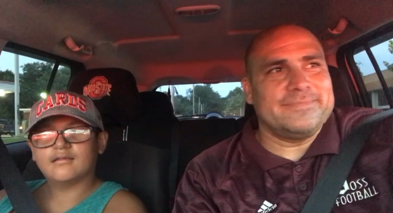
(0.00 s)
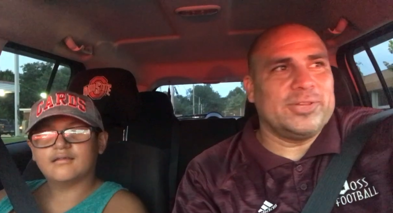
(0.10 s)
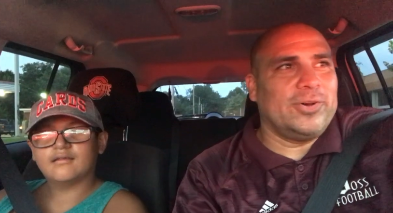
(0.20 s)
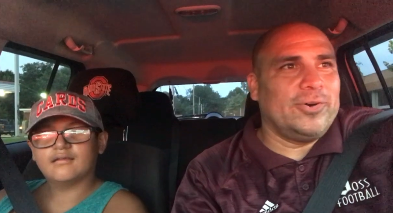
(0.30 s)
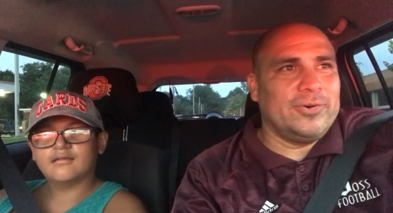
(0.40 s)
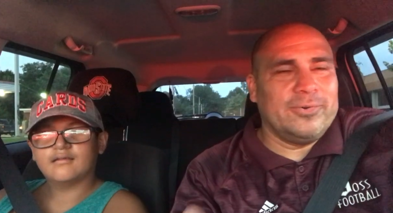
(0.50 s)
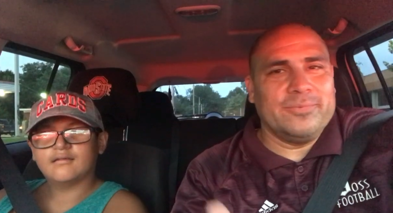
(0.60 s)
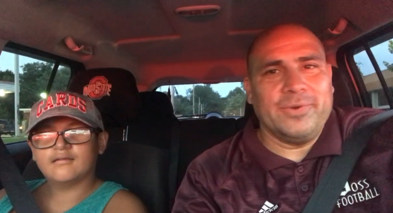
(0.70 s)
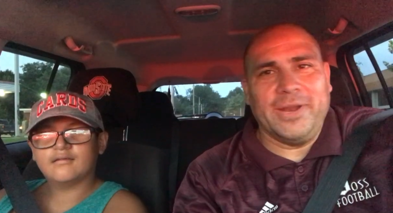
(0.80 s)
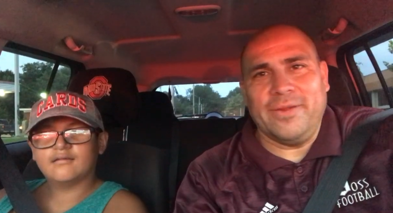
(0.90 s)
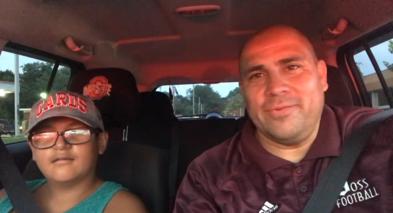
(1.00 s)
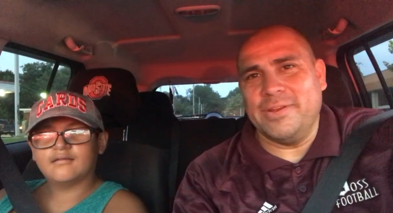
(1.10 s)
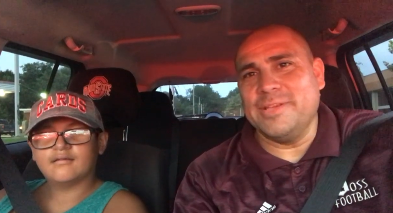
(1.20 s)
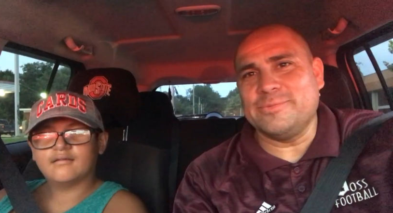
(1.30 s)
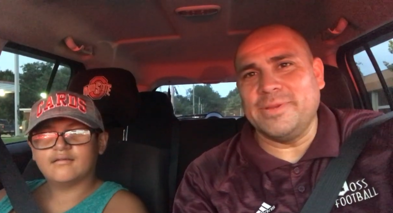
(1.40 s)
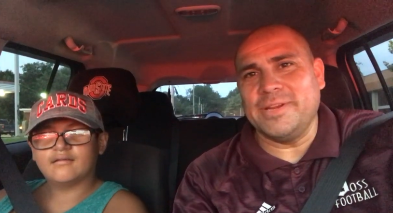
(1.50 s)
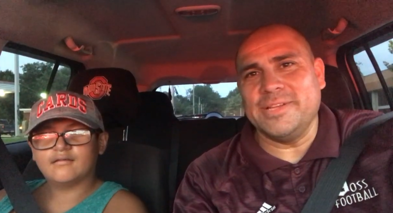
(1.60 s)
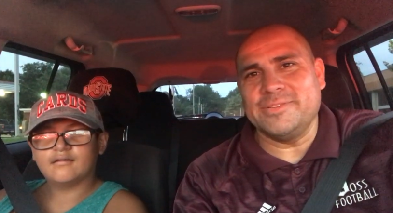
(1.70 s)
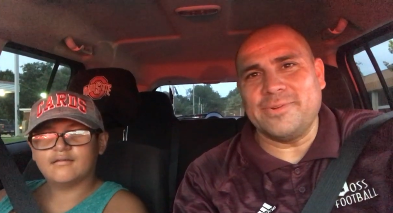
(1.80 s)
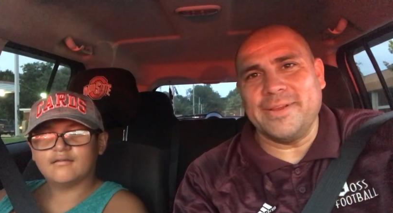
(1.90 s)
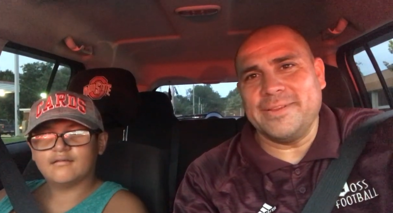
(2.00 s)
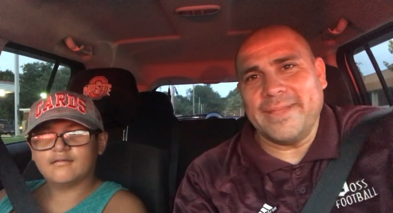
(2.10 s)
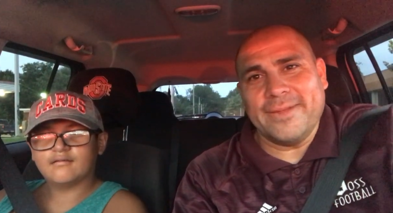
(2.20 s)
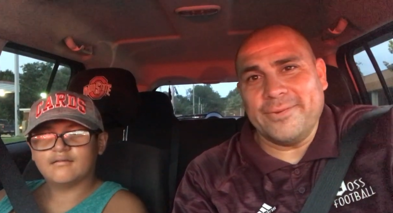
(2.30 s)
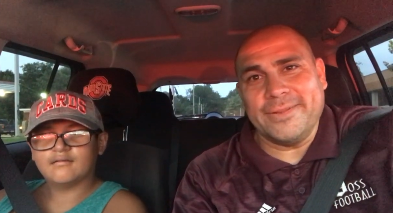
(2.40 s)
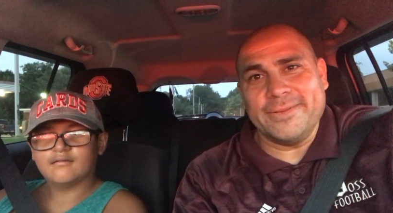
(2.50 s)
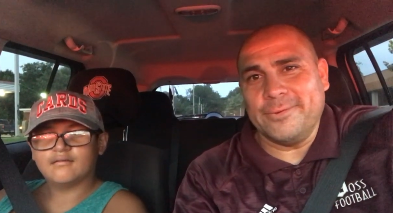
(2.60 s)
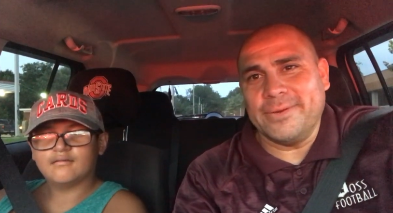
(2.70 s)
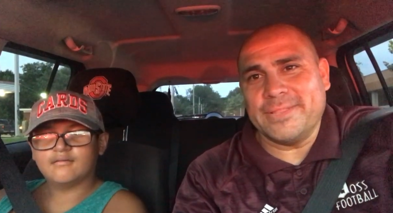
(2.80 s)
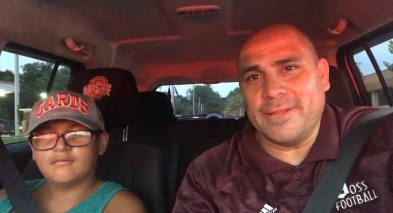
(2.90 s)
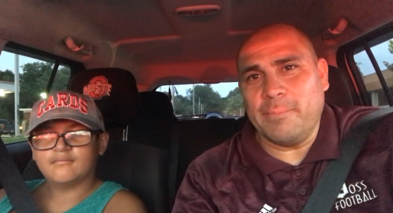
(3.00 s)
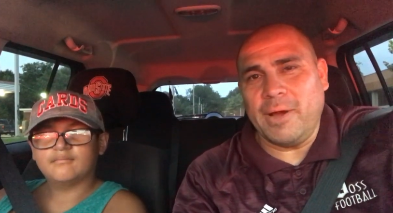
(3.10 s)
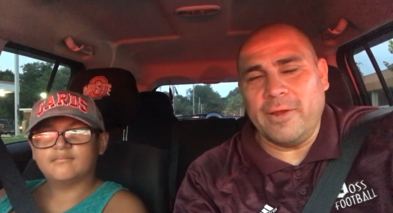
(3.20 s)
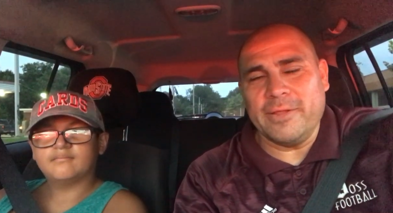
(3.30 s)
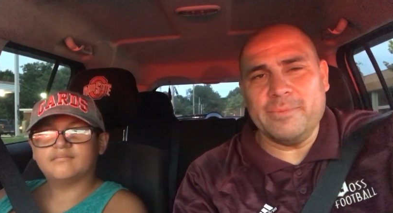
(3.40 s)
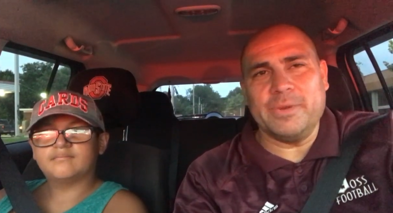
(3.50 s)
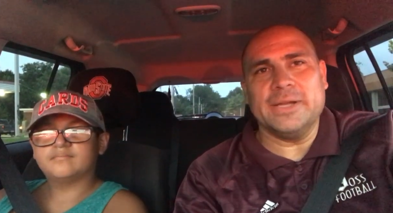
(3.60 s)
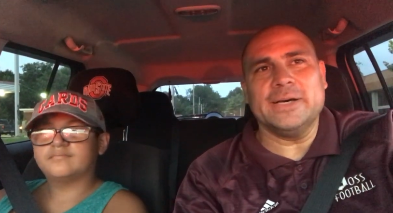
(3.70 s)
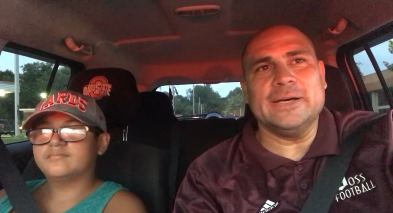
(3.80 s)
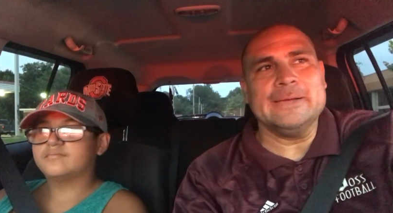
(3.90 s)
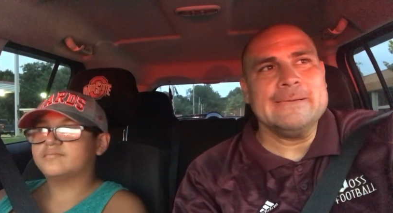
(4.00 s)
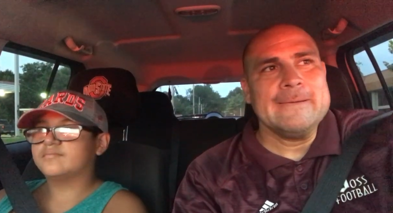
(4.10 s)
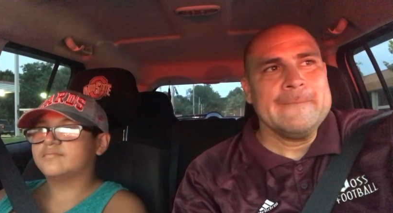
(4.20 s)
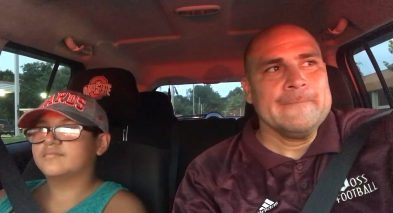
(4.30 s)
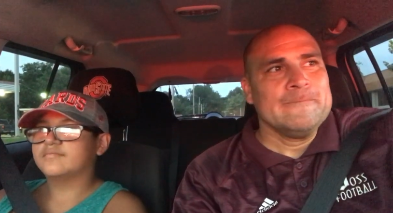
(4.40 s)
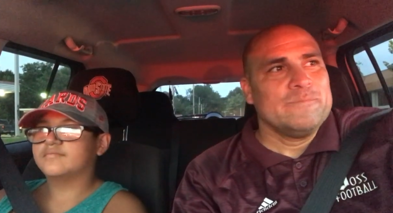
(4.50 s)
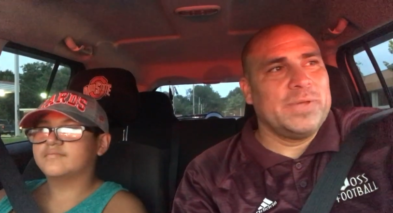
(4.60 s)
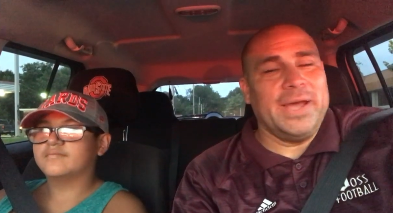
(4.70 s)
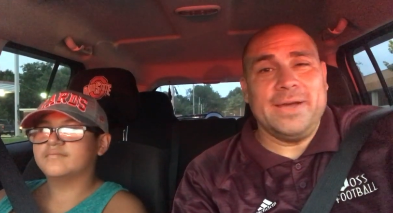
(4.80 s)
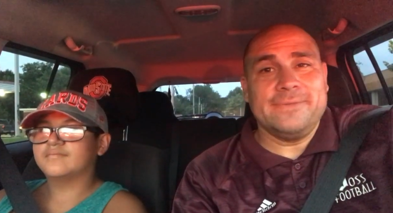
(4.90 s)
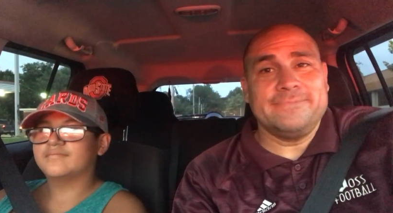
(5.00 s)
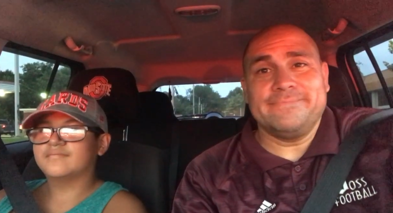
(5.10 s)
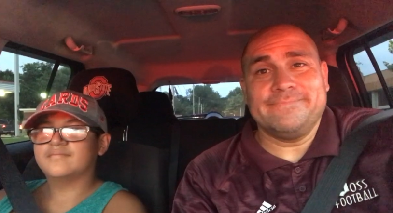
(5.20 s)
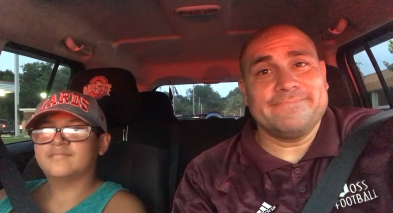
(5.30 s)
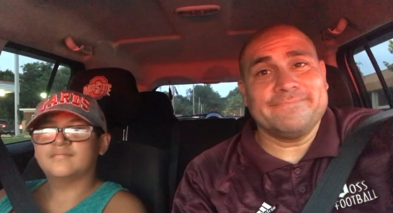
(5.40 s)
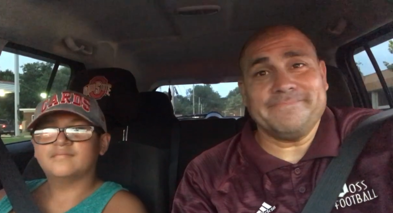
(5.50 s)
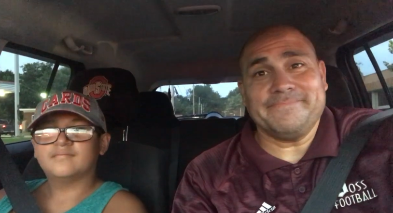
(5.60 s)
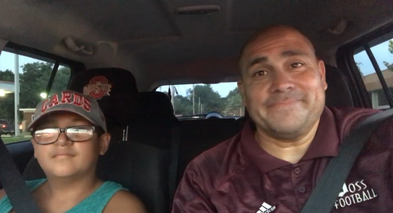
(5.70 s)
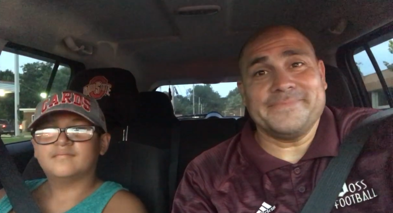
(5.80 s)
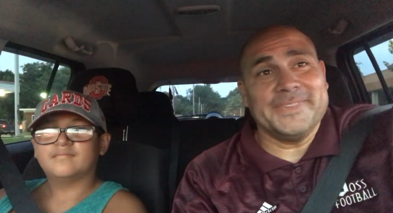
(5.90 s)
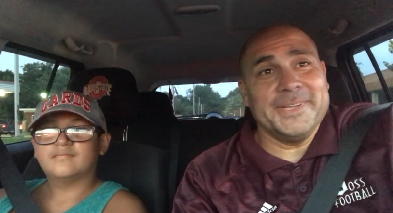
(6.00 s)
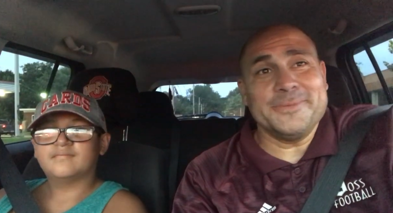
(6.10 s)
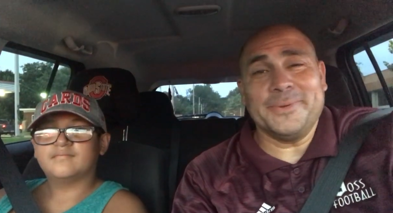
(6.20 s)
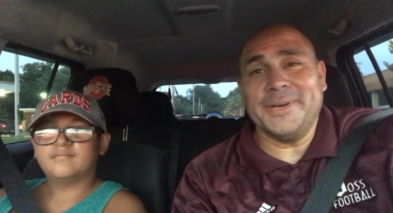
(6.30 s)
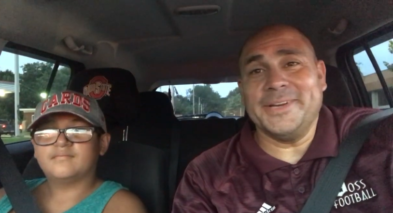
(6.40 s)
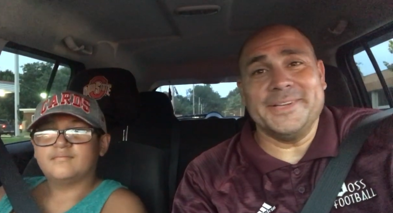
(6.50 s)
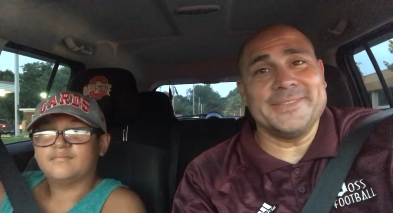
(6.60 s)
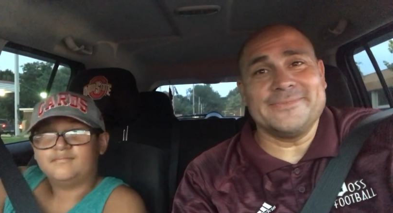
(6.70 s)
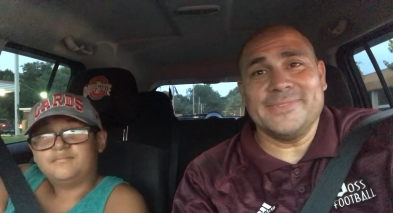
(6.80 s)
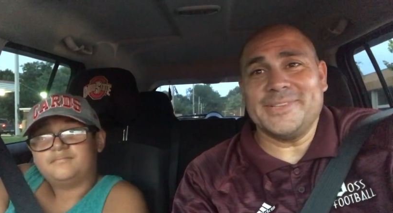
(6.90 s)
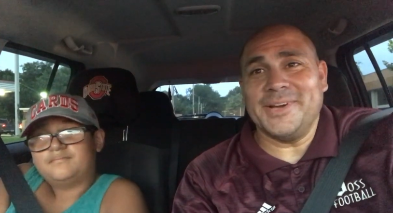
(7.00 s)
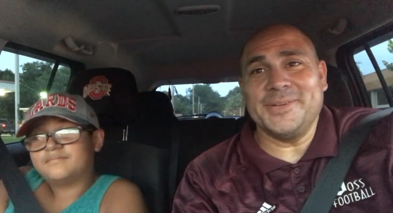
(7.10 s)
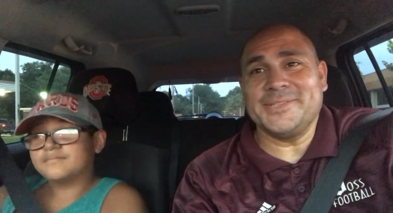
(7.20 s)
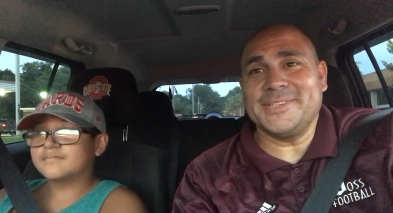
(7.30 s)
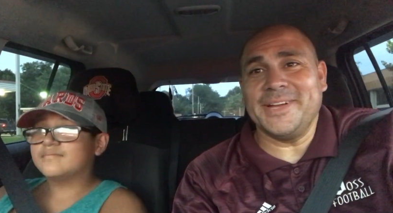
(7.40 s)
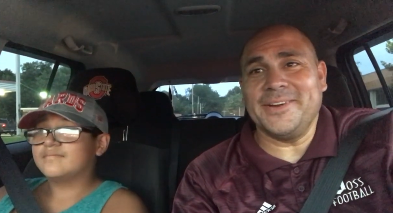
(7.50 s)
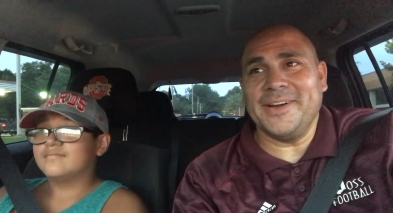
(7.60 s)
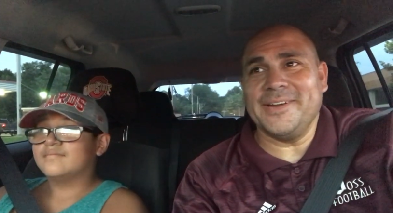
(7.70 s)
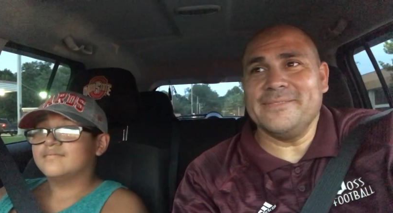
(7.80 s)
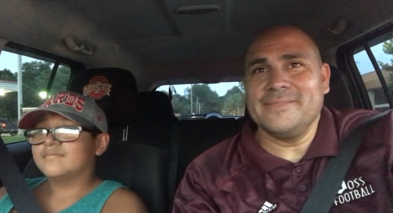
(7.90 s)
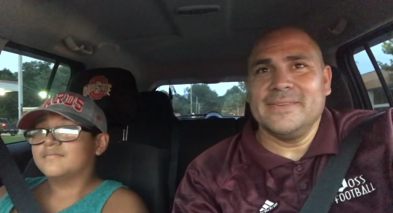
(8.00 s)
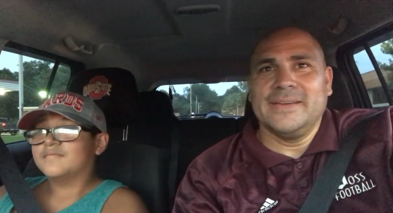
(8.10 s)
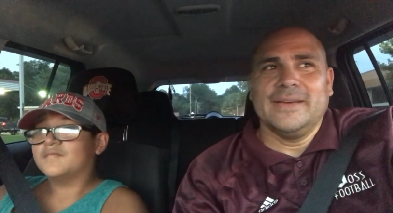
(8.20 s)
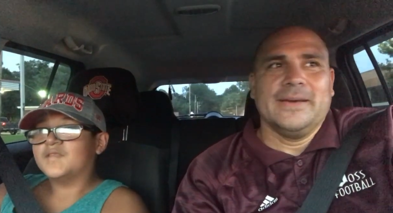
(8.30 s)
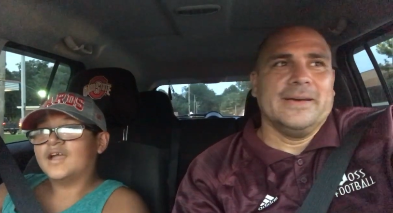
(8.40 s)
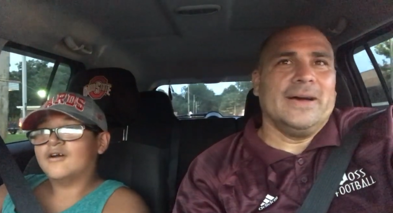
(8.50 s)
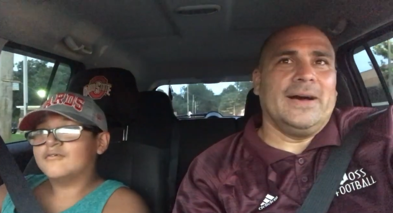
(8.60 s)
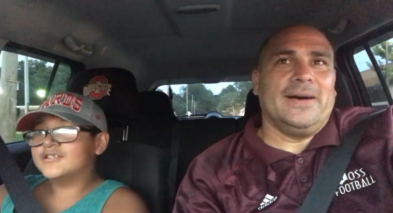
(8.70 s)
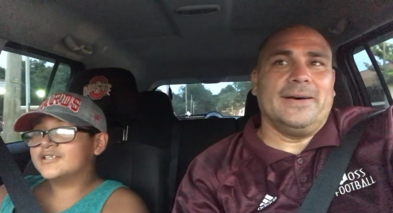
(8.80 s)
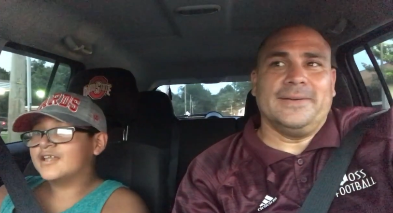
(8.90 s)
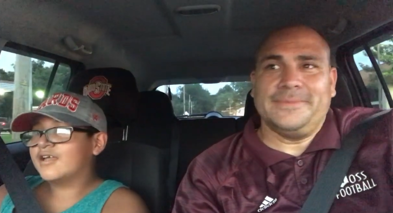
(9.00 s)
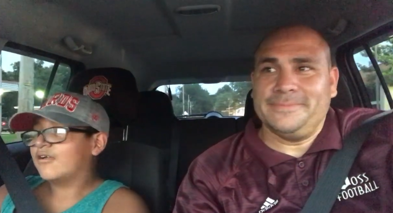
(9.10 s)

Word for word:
Speaker 1: So whatever, it is what it is, right? You can't really do anything about it. But yeah, it is what it is. That's all you can say, right?
Speaker 2: No, it's an